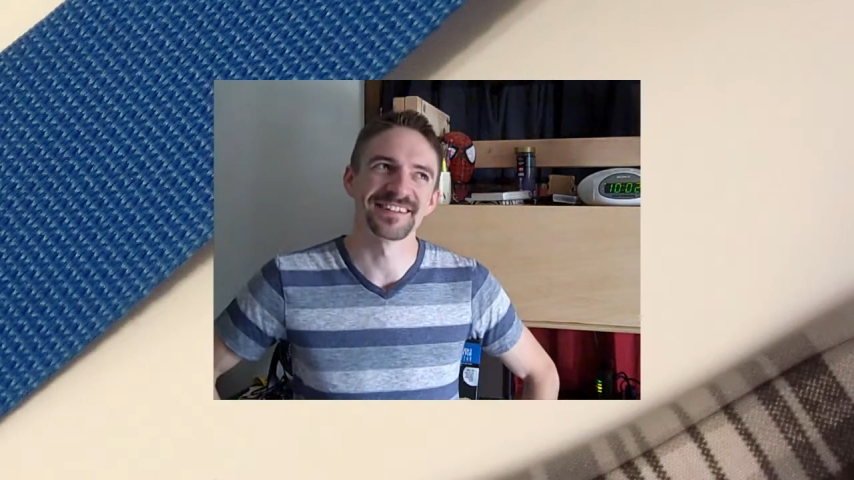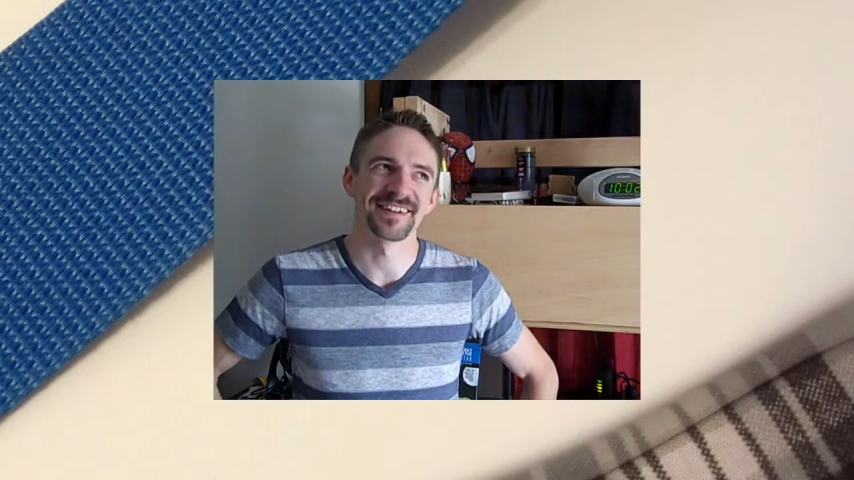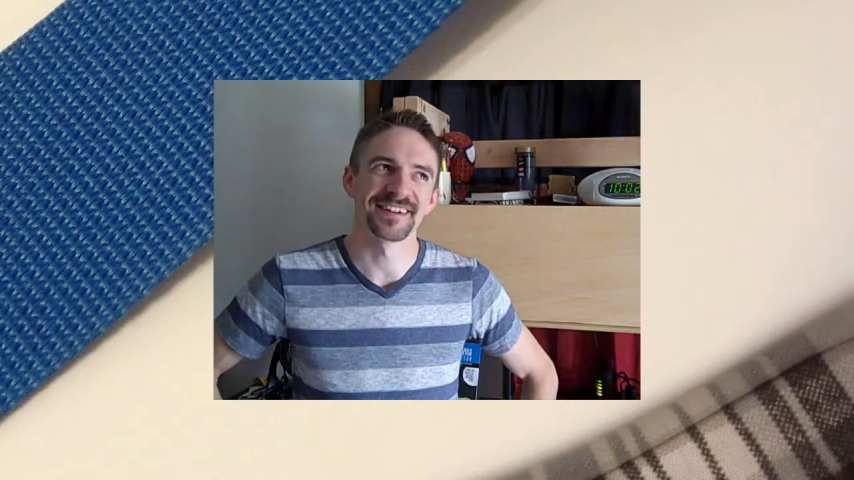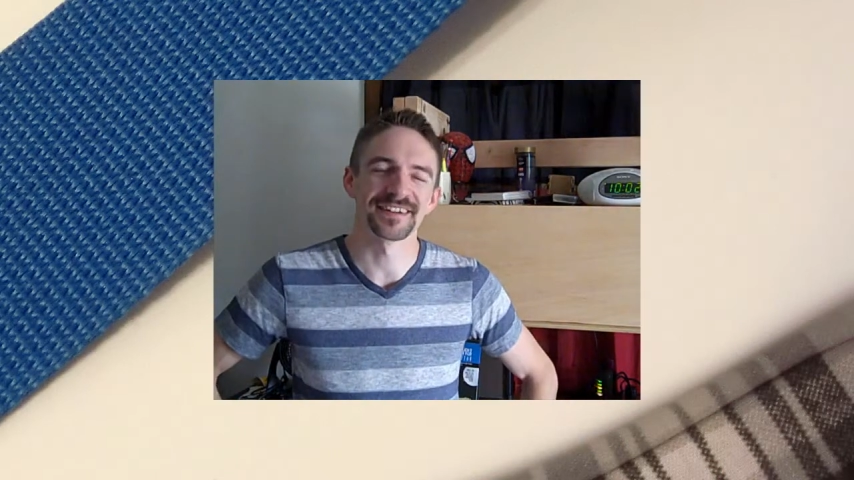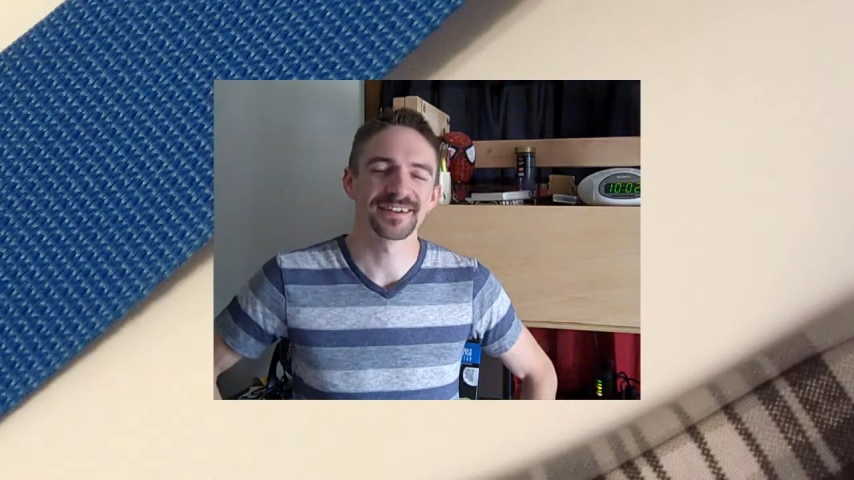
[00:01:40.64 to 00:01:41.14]

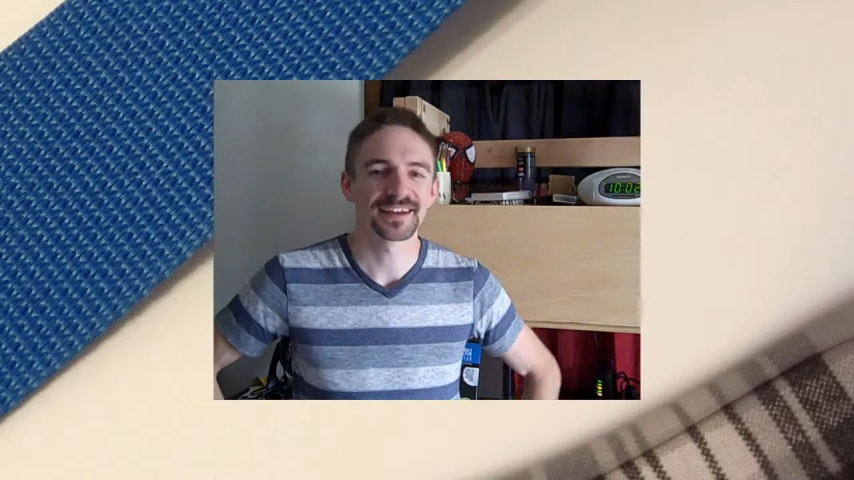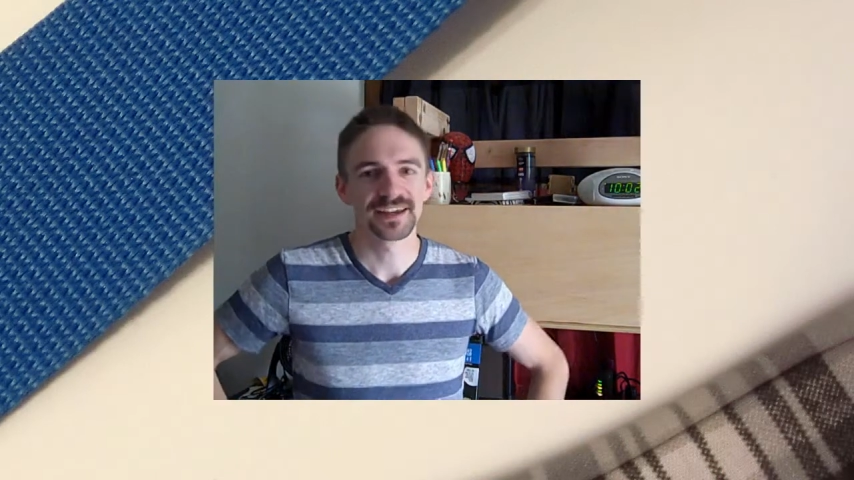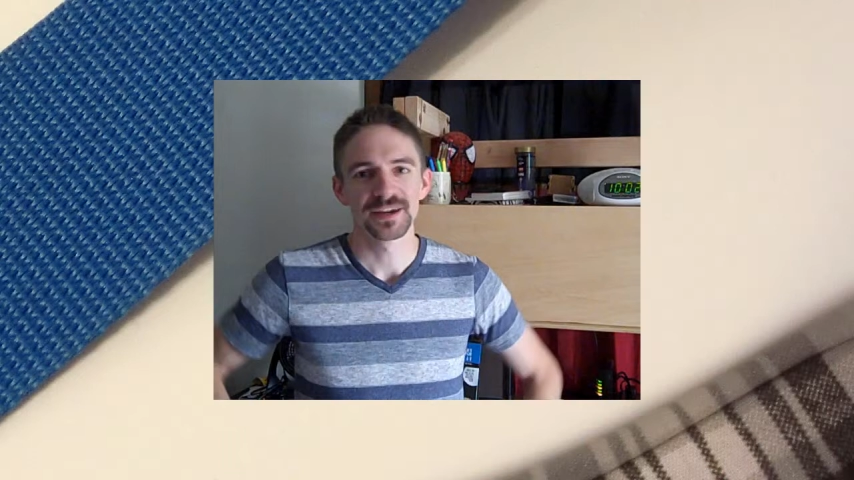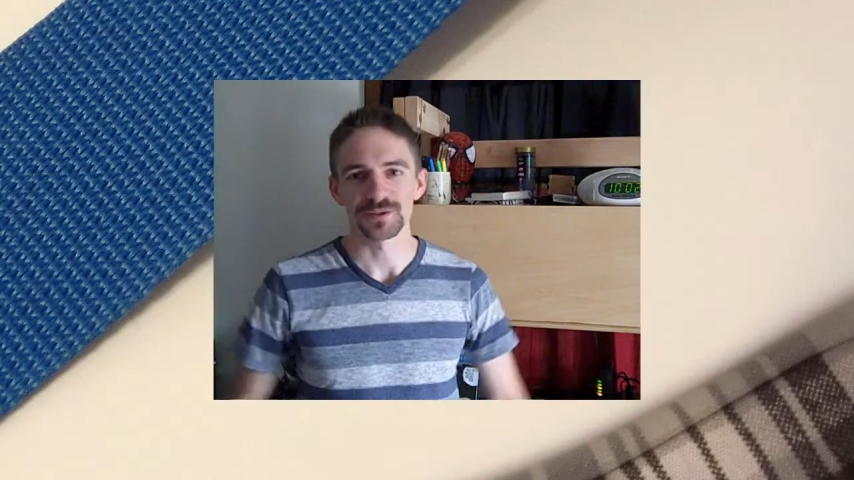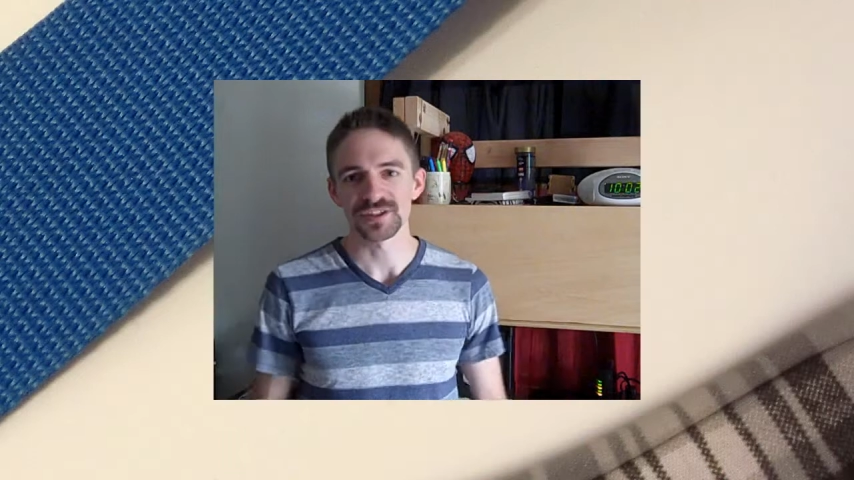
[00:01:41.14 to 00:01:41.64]
yay,
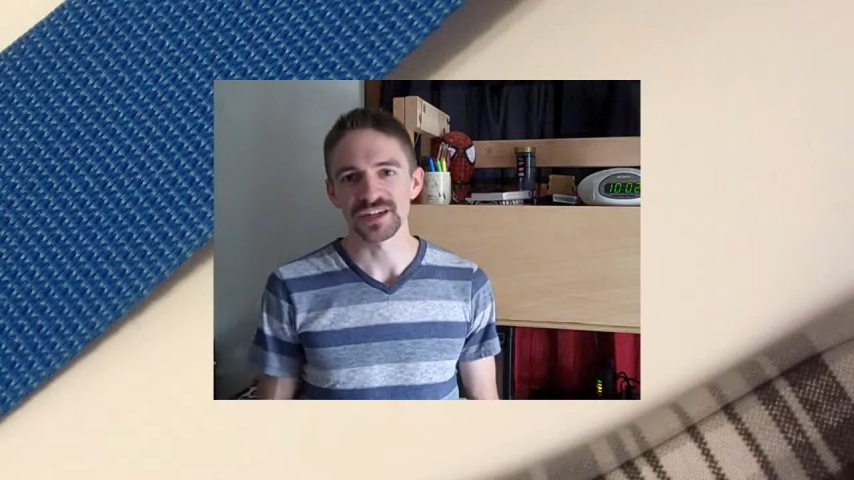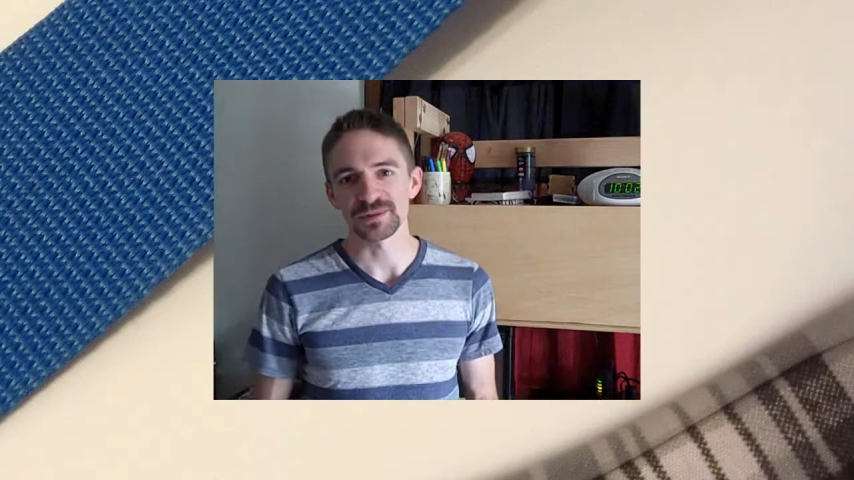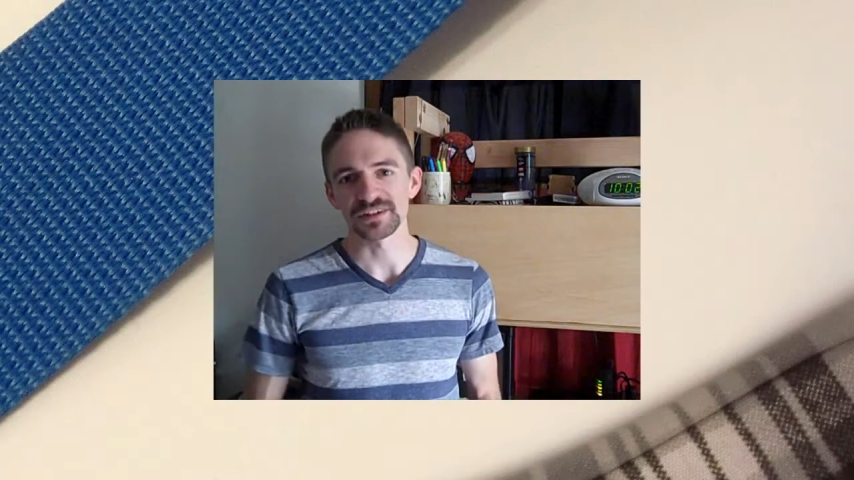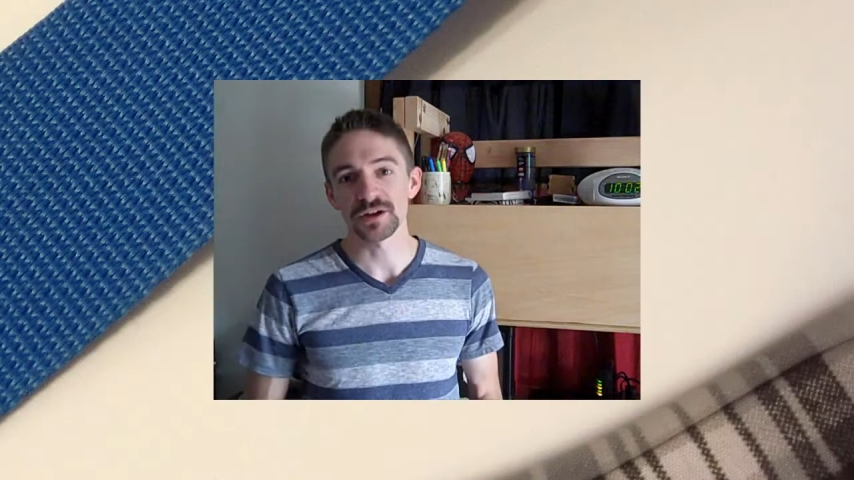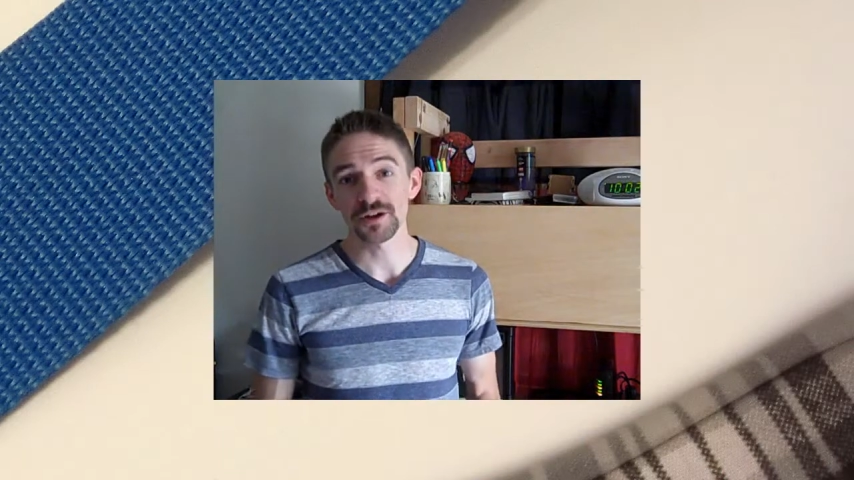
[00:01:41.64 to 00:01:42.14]
which has
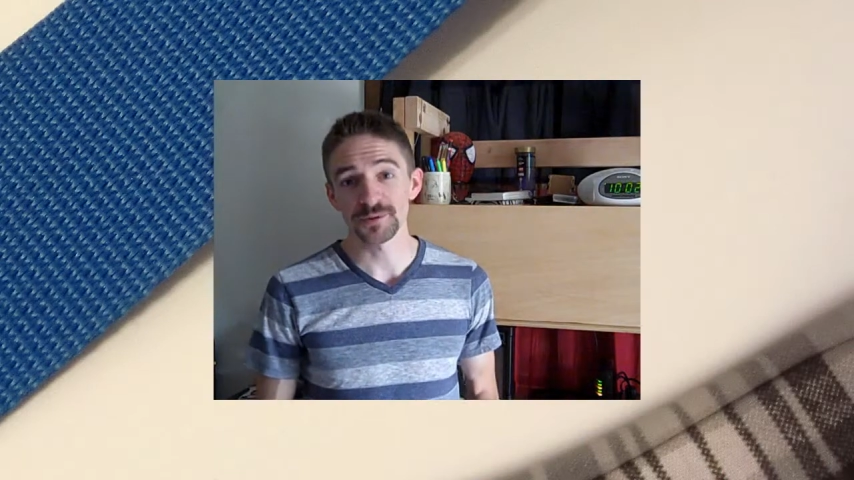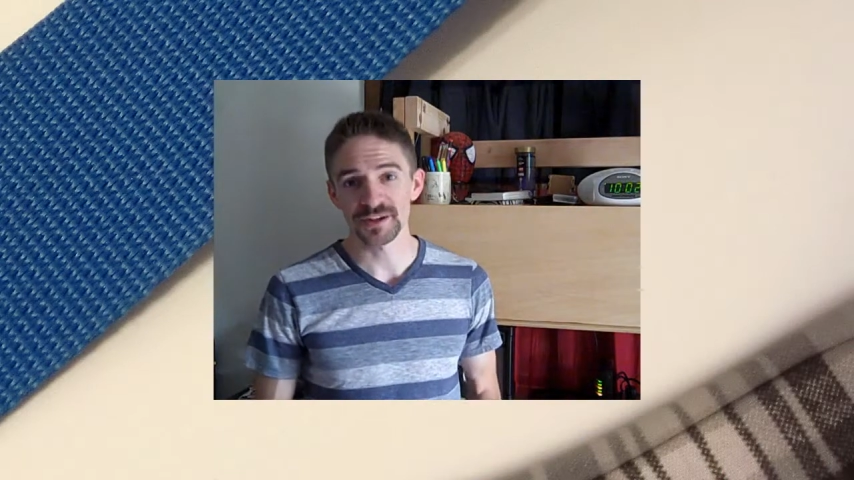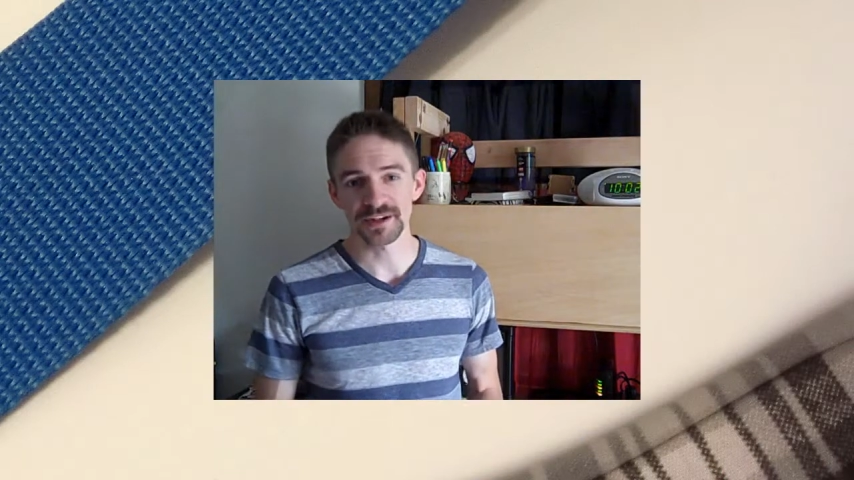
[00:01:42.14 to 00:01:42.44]
my soldering